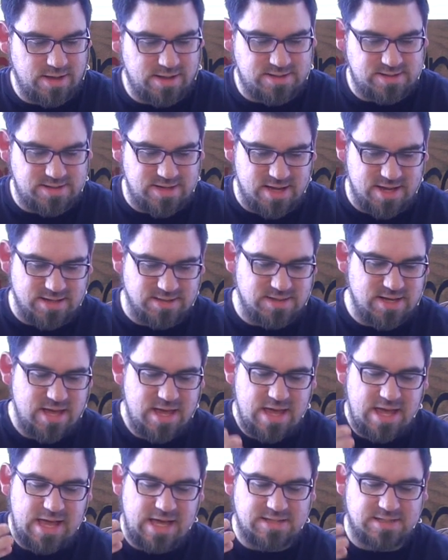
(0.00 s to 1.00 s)
it says,
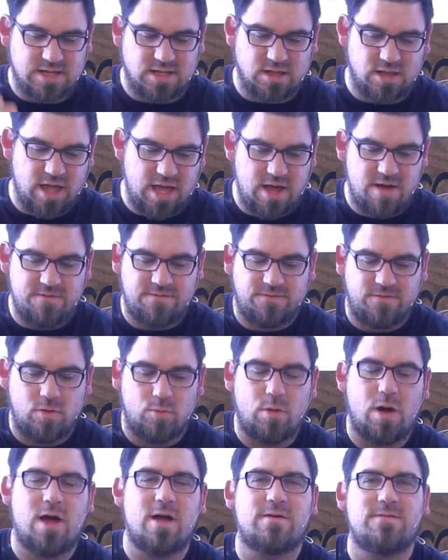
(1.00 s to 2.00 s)
is a lamp for
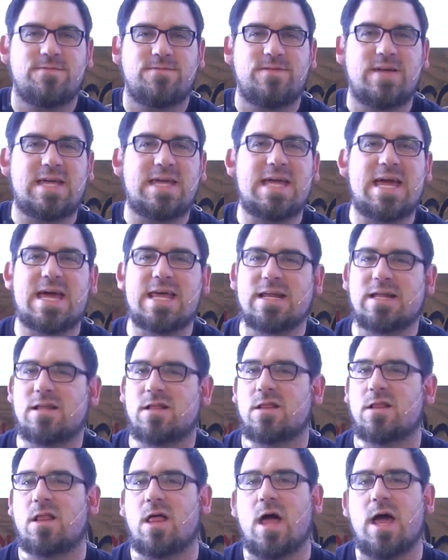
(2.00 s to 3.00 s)
my feet and a
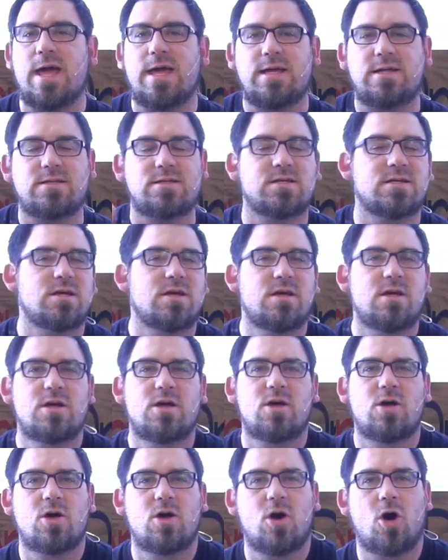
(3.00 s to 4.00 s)
light
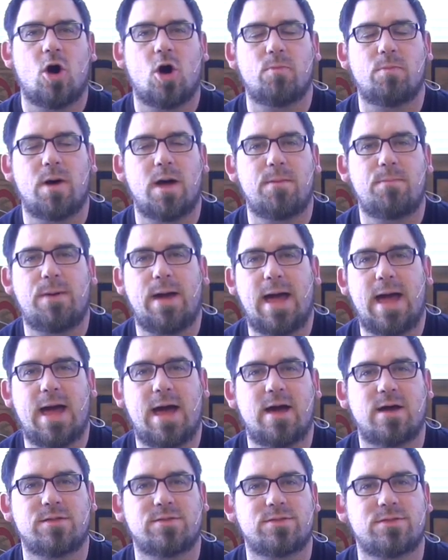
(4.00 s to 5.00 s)
on my
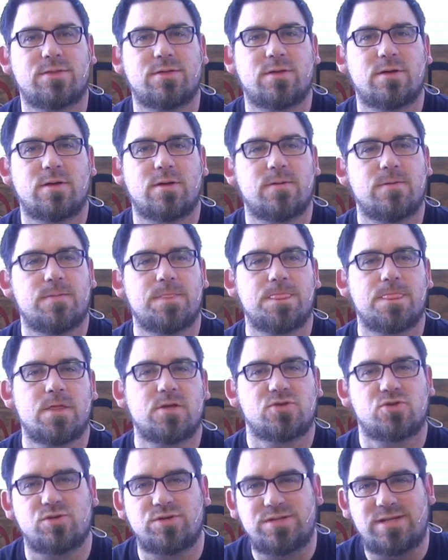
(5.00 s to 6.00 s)
path.
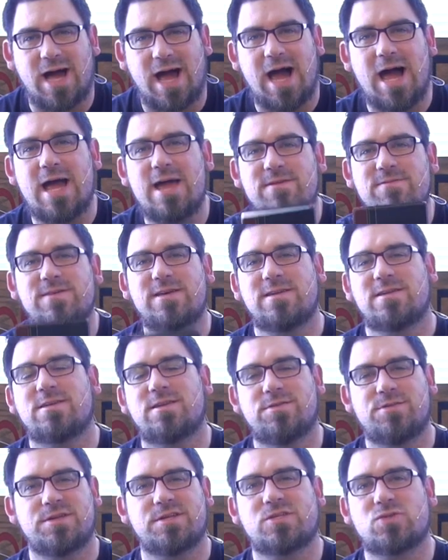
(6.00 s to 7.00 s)
So dive
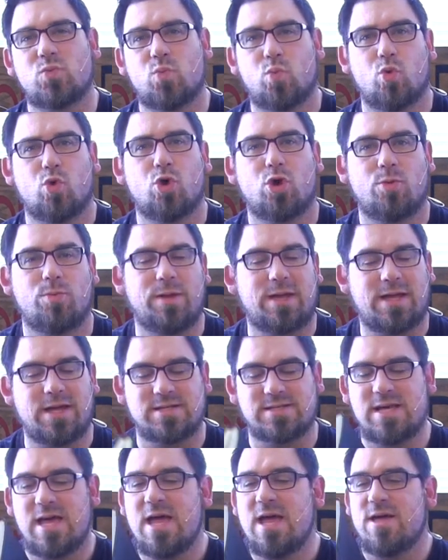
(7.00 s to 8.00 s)
into this word
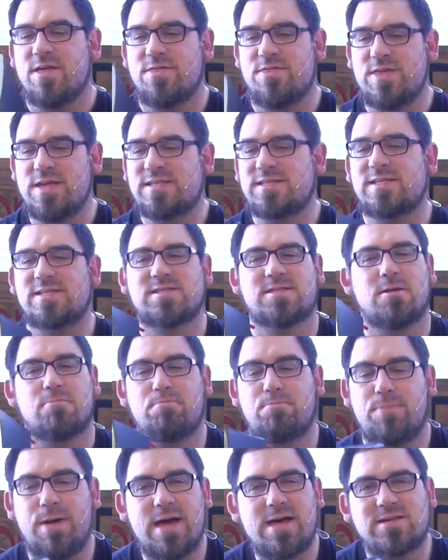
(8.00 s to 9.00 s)
because this is the
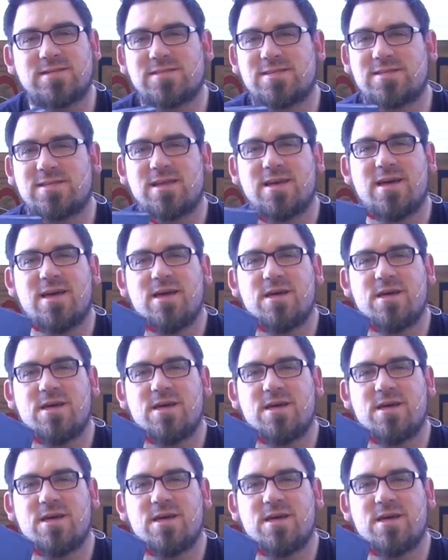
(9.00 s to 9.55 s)
best